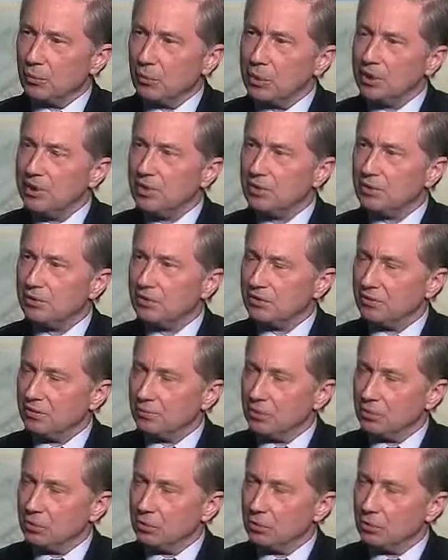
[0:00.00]
We need
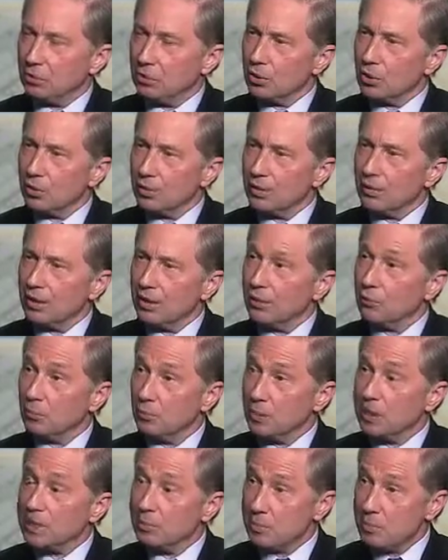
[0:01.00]
to learn and
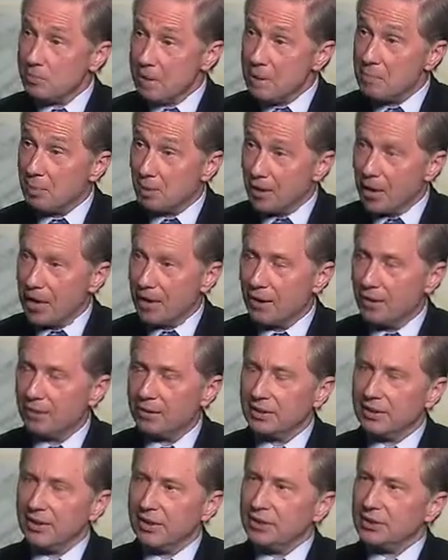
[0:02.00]
remember how
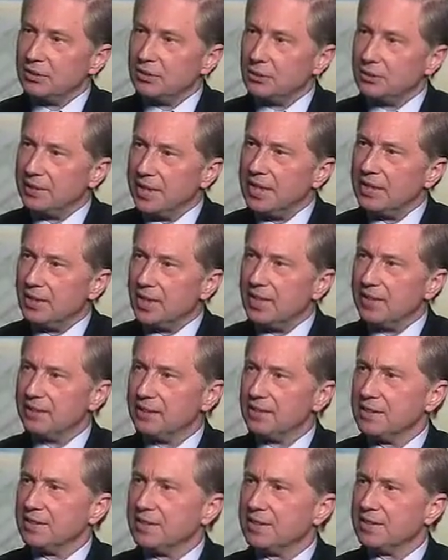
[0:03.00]
to take
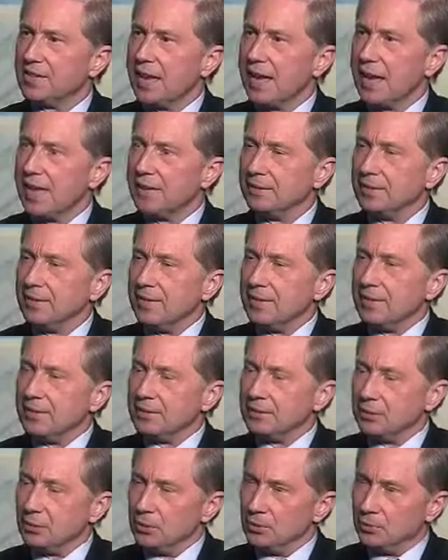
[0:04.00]
ideas and
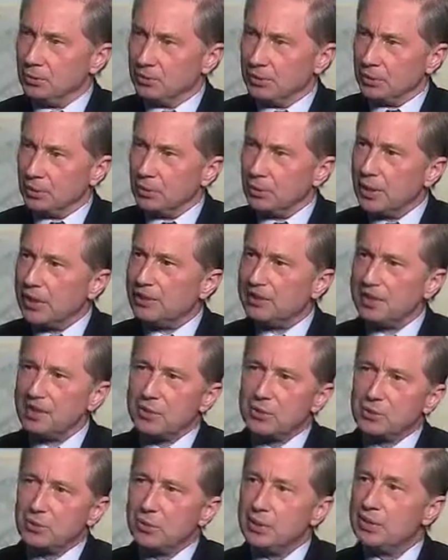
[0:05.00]
to create the
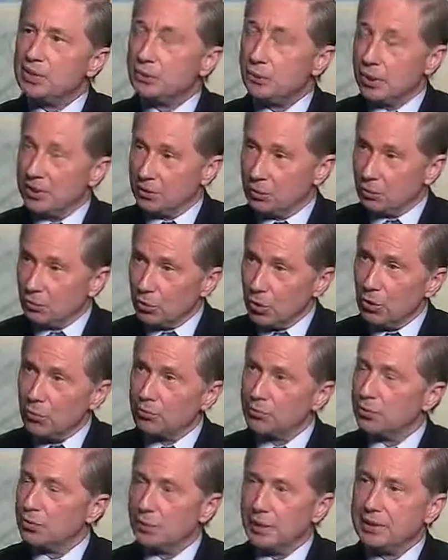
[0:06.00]
industries, to create the
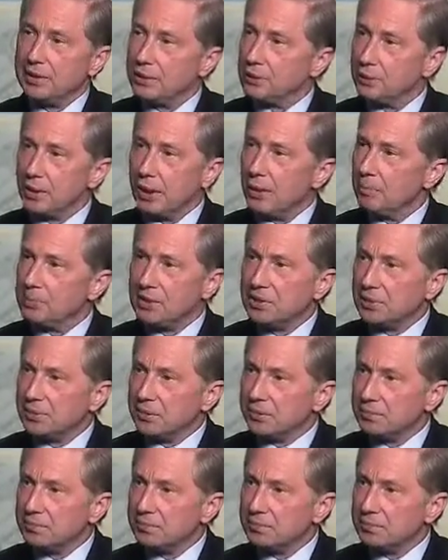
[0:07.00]
growth, to create the jobs here.